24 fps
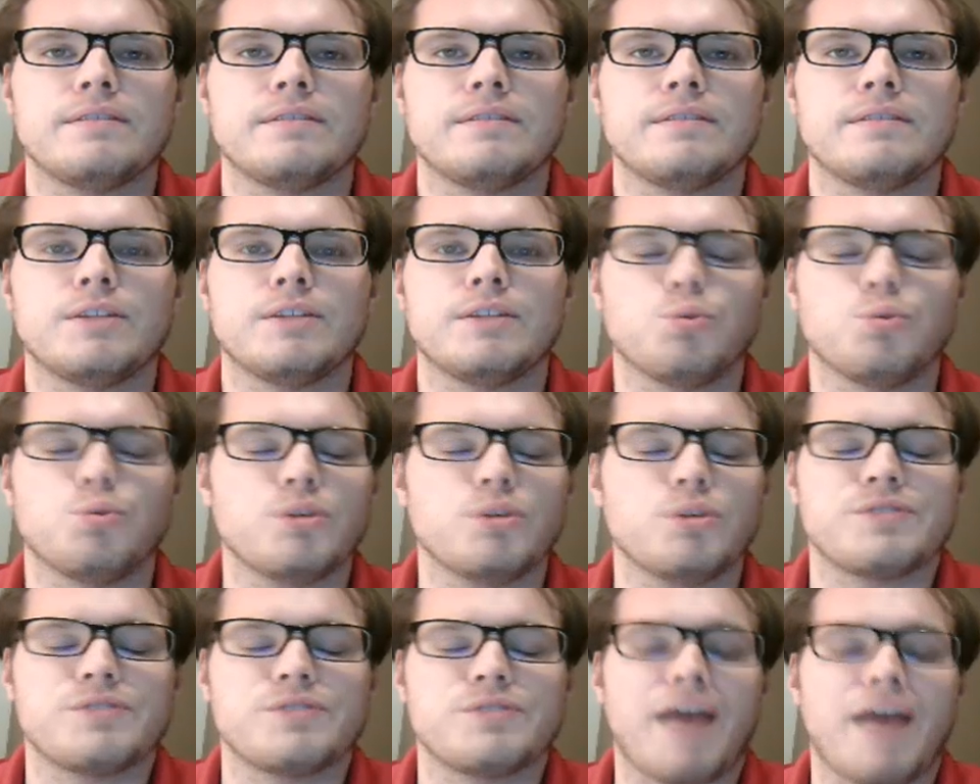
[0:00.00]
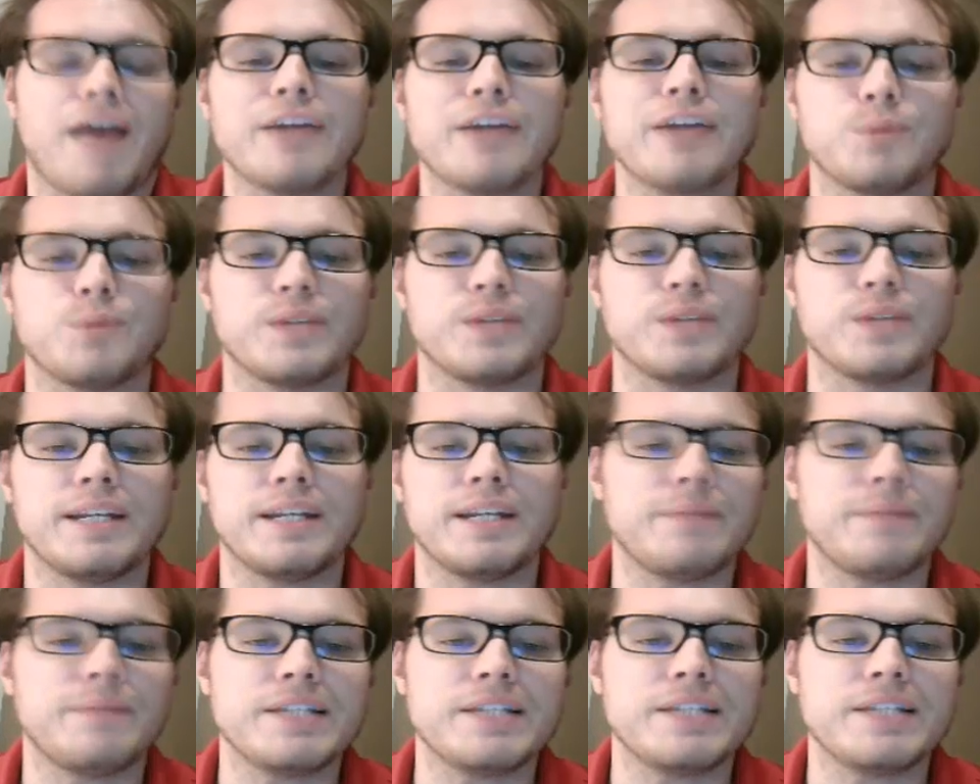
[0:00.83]
work's valuable and that
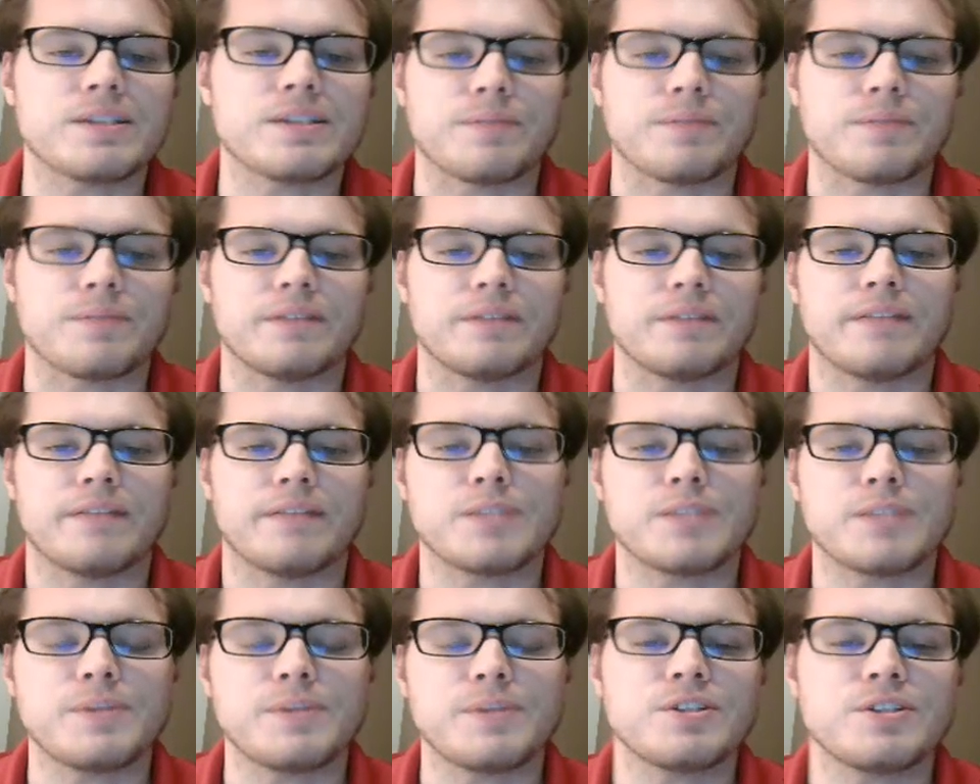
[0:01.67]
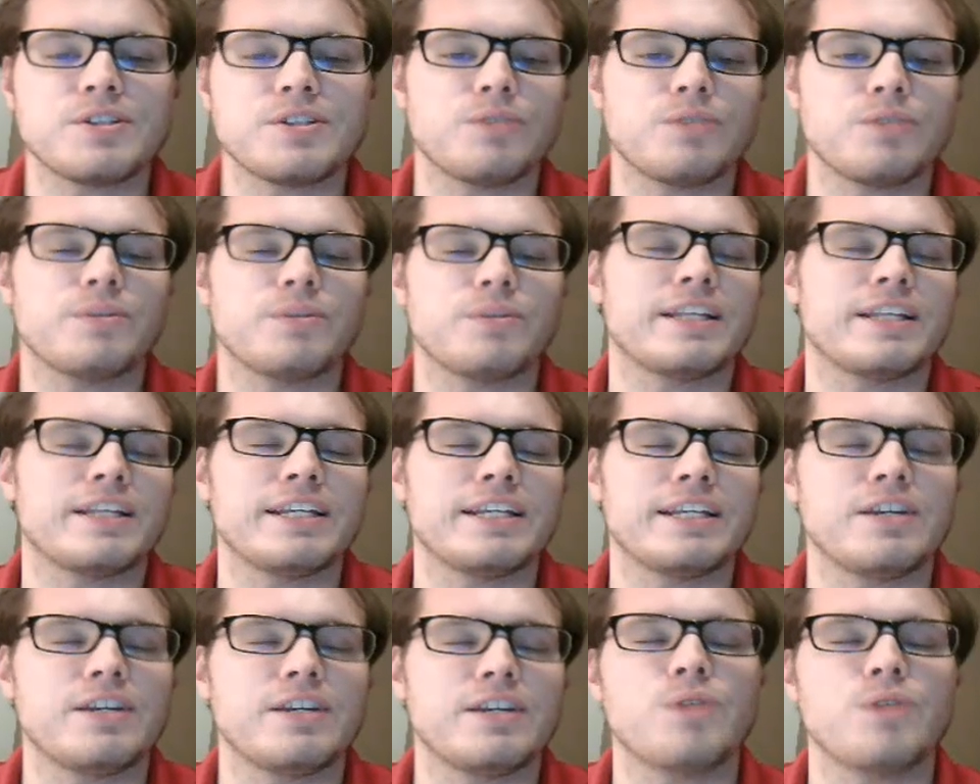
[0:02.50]
it means something. That's basically what they need
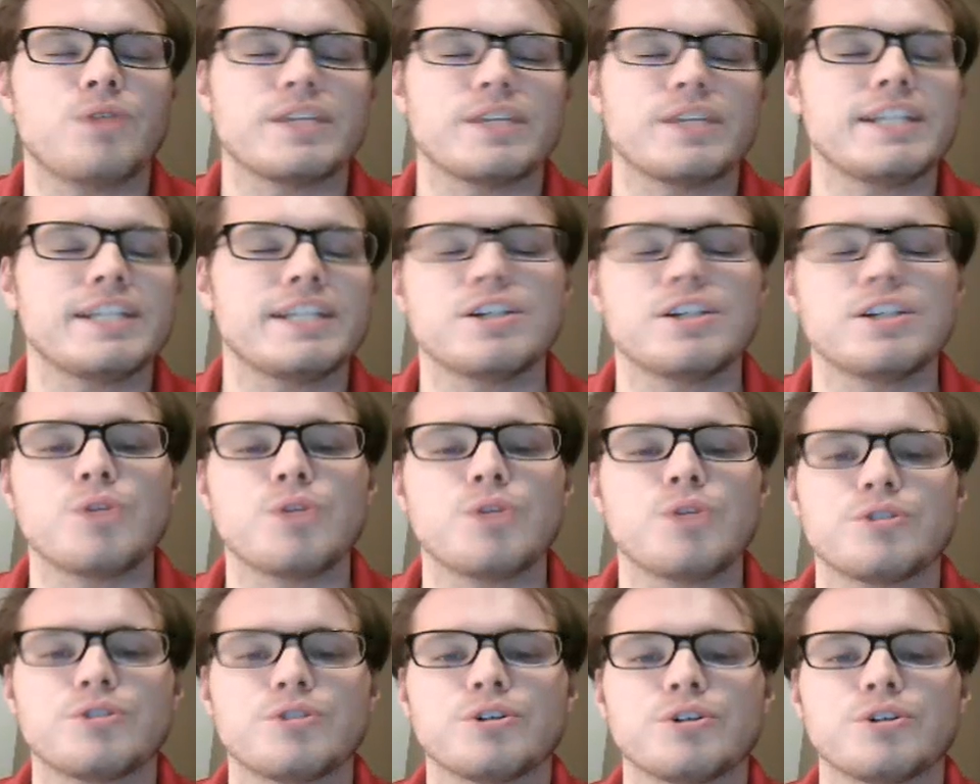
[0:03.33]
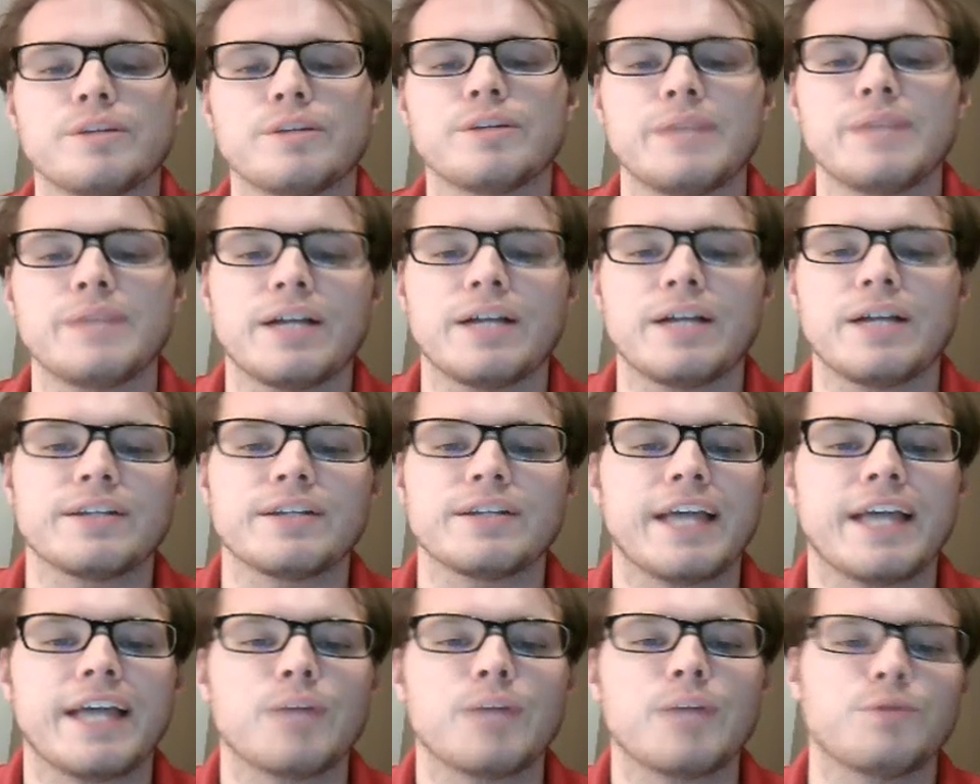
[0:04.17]
to know. They need to know that they're going to be held
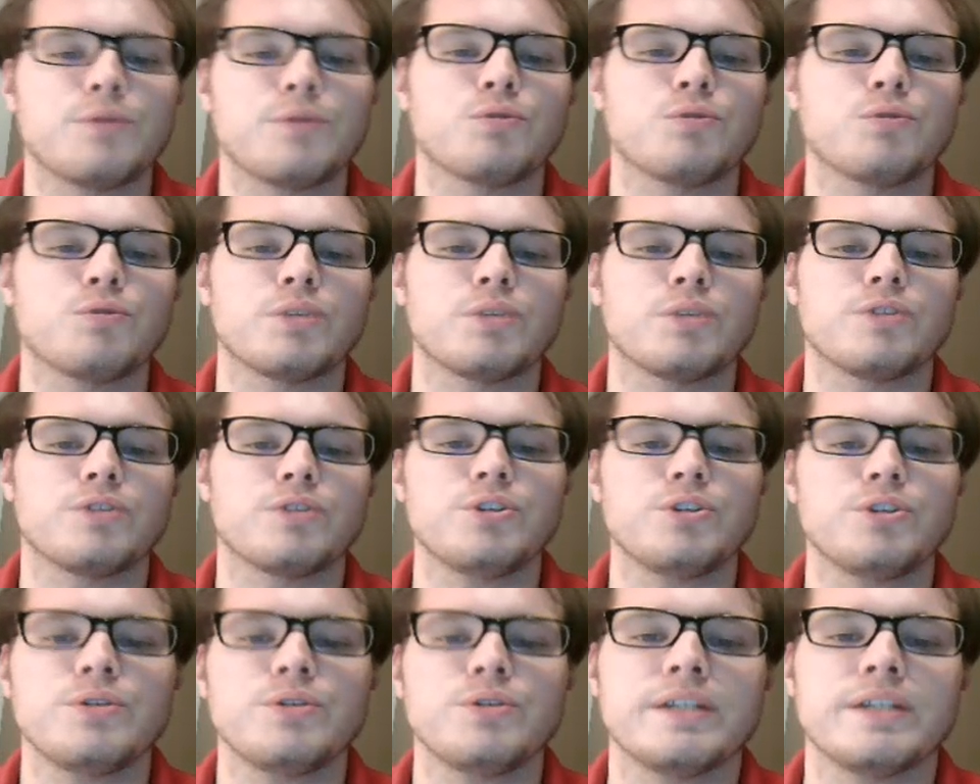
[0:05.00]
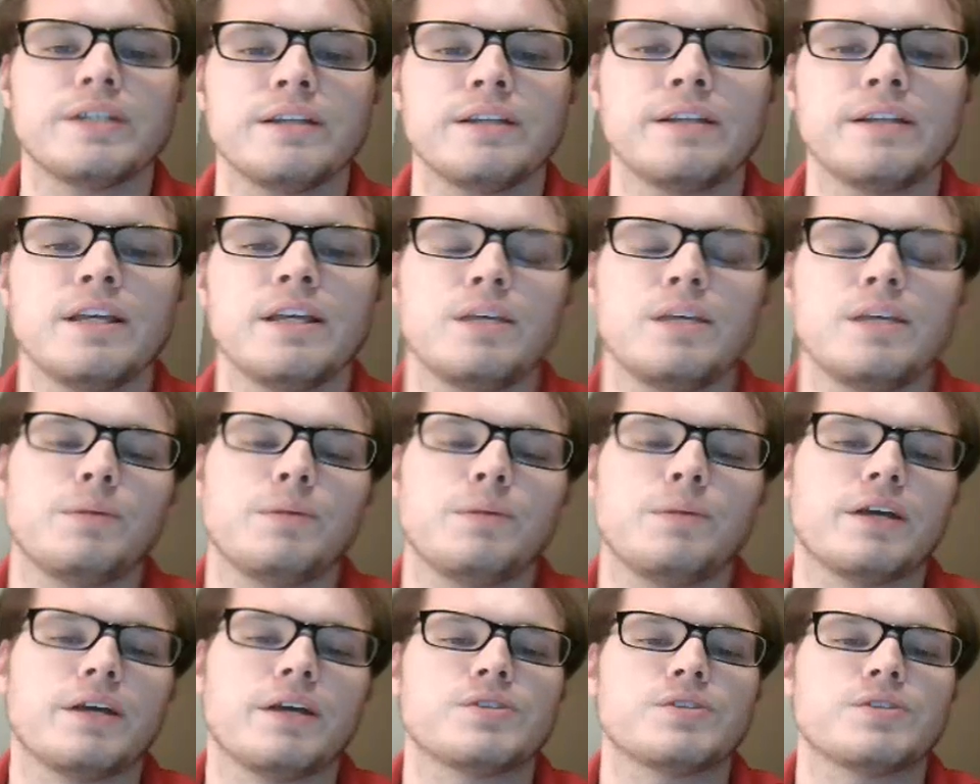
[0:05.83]
accountable for what they're doing,
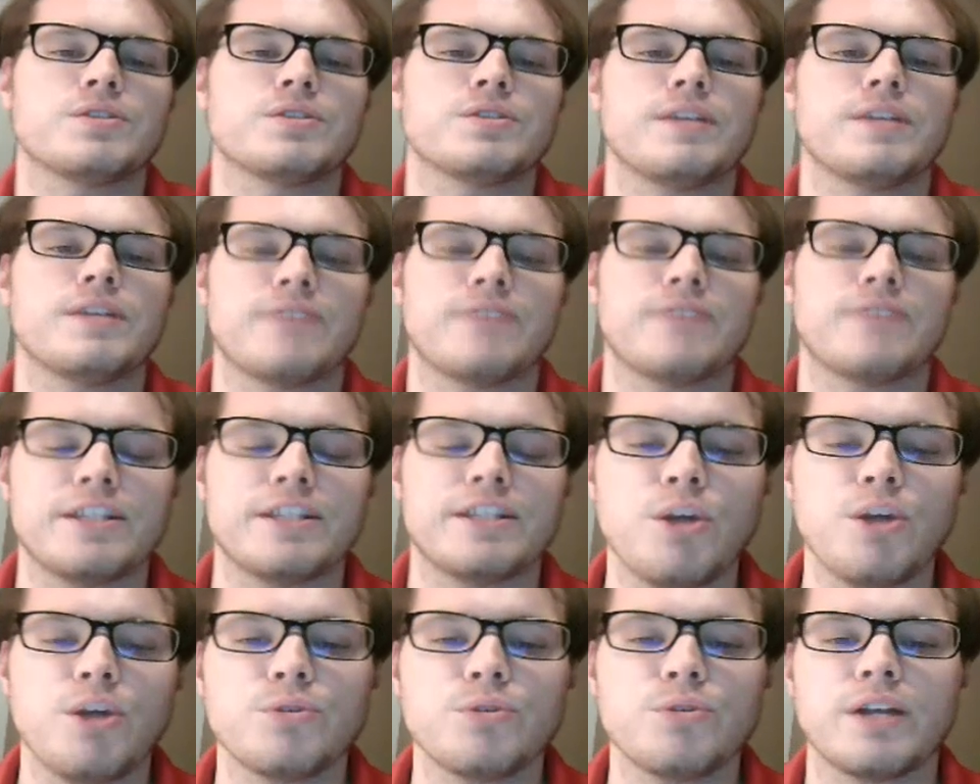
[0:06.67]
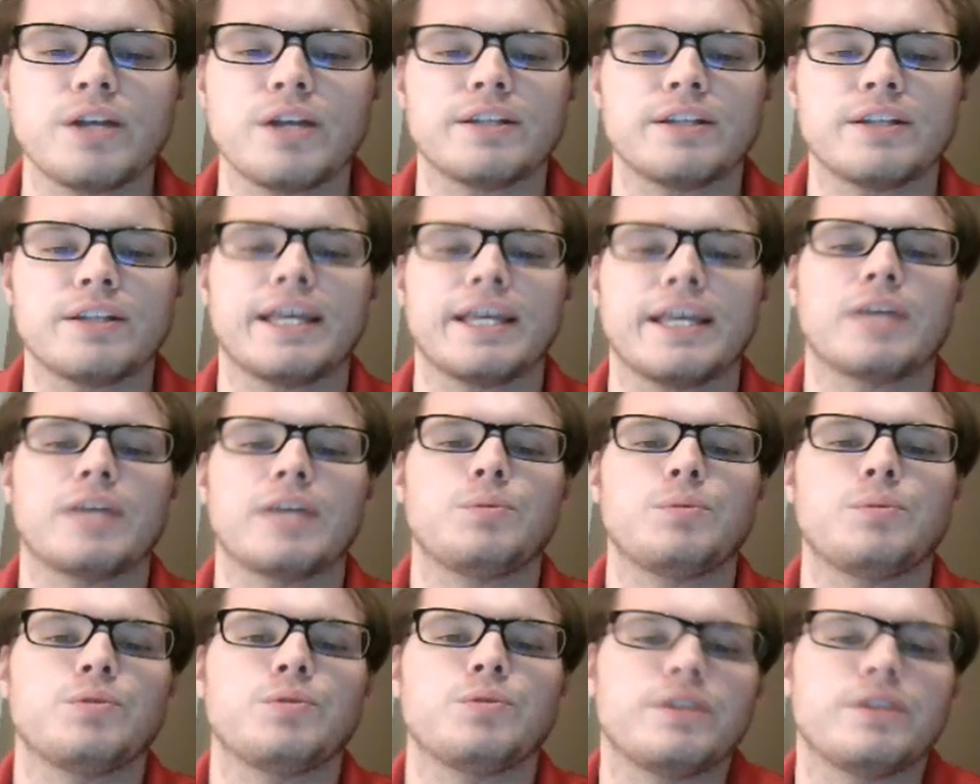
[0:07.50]
because if they know they're held
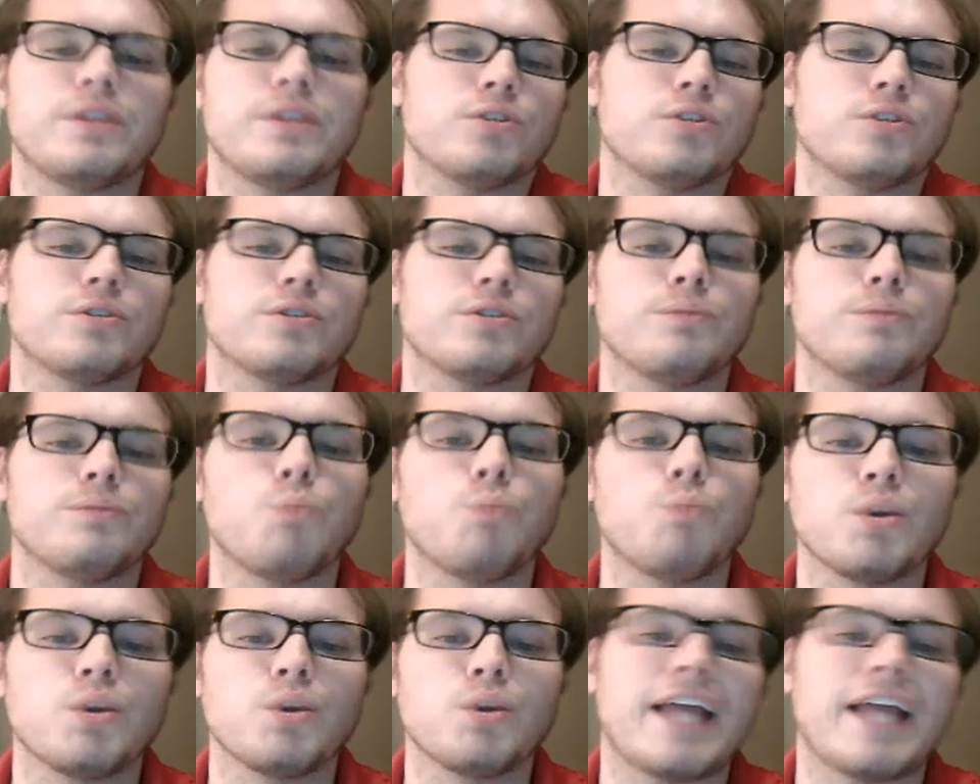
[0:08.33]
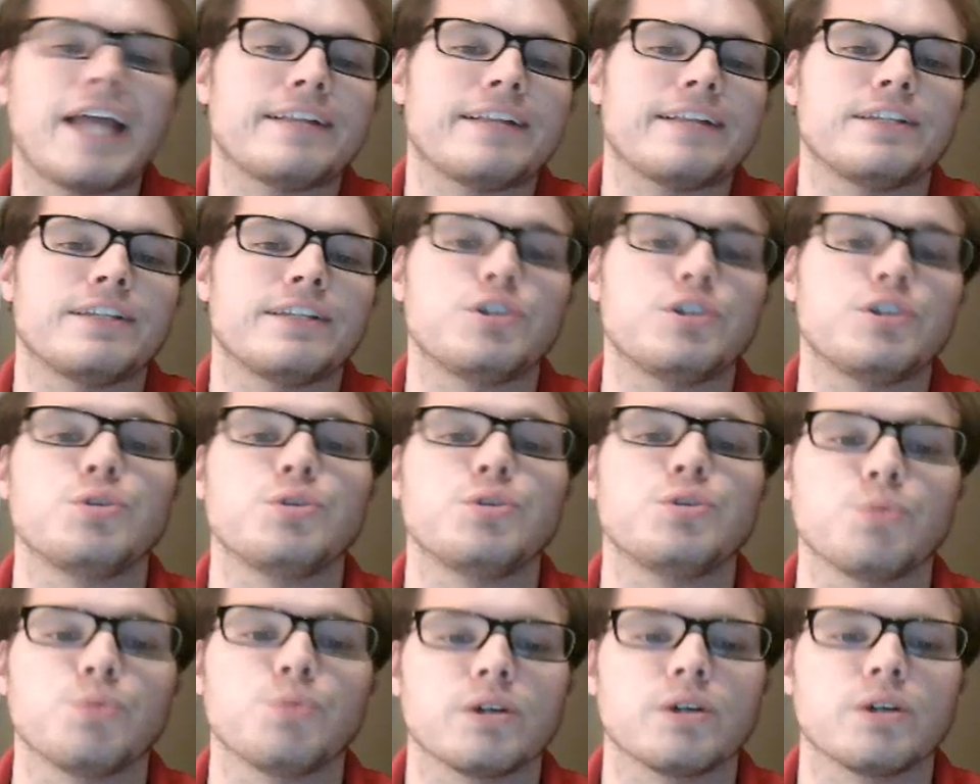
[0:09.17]
accountable, then they're more likely to do the
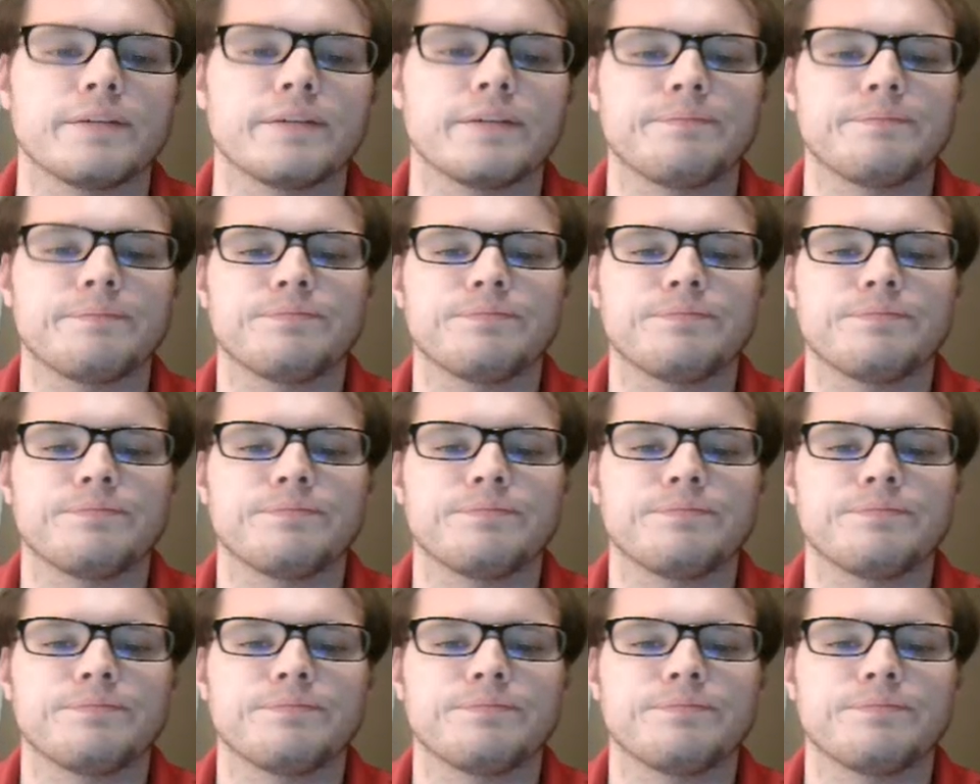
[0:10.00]
work.